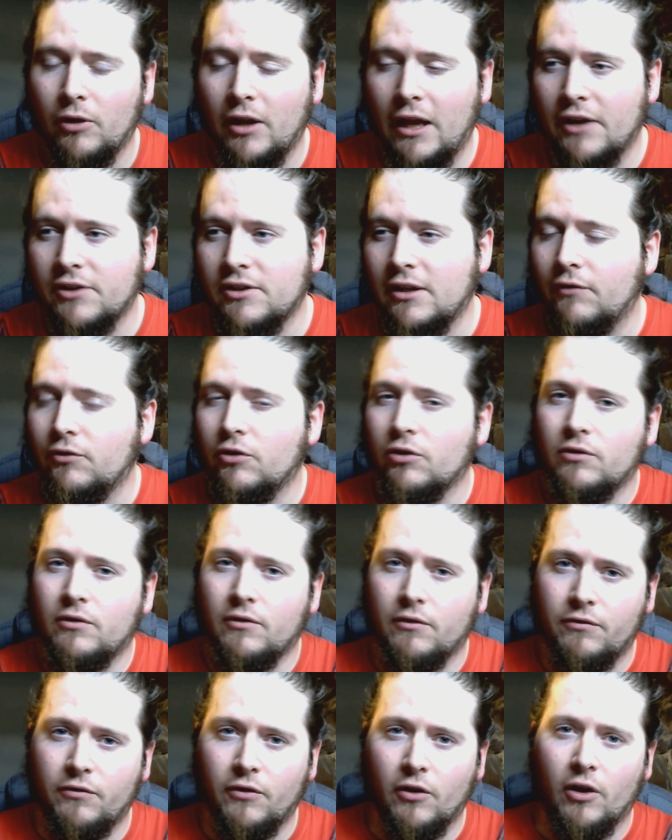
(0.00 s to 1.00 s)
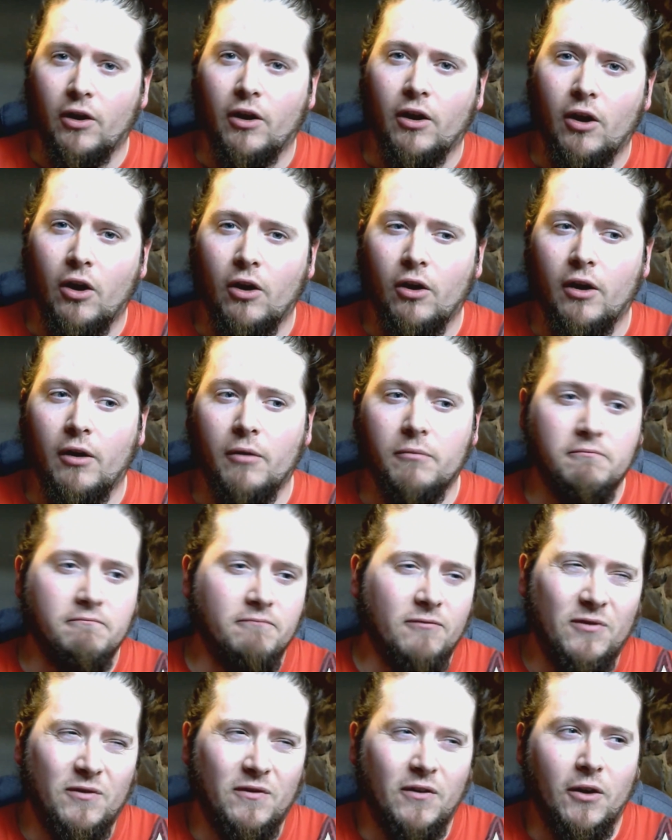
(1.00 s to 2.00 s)
Outlast. I've just, for
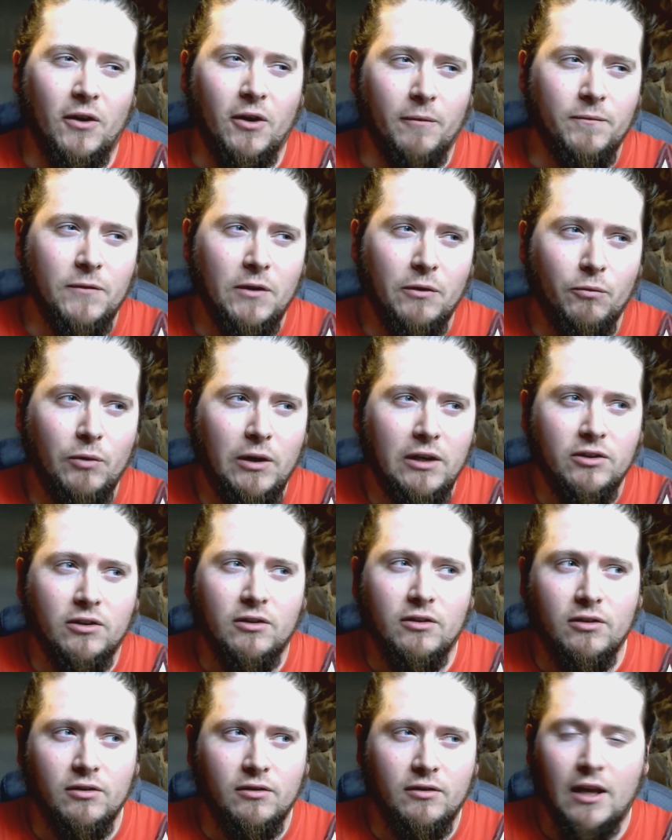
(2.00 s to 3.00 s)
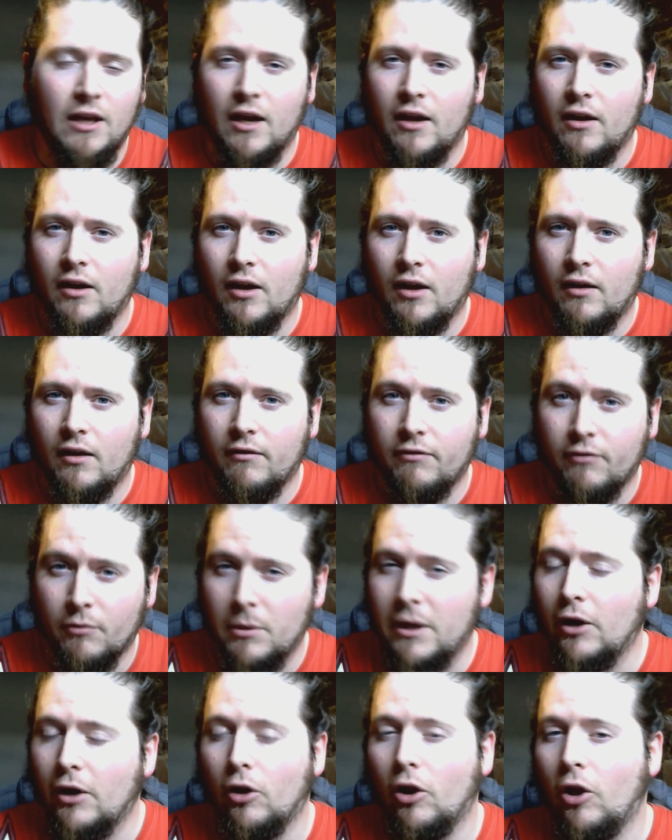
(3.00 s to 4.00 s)
reasons that are for
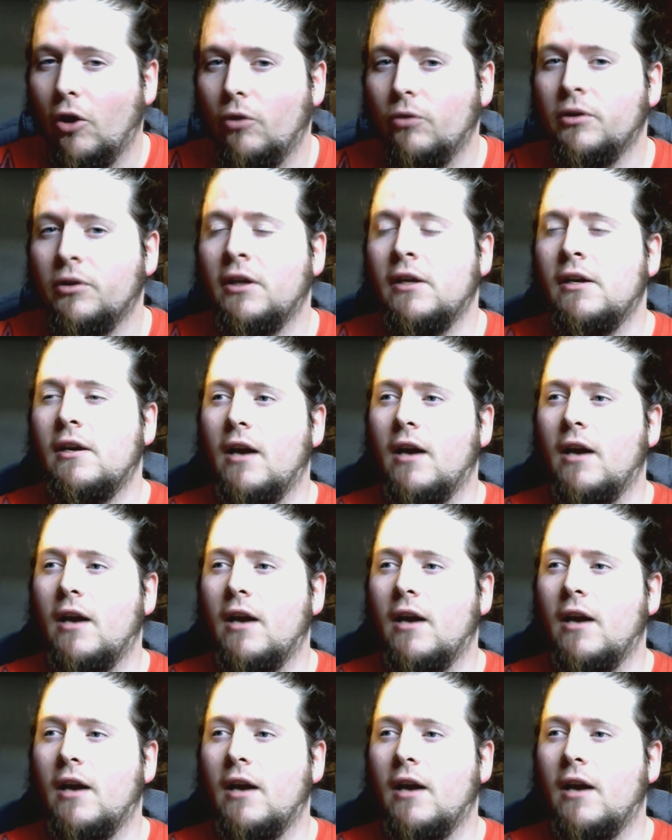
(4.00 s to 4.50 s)
me alone,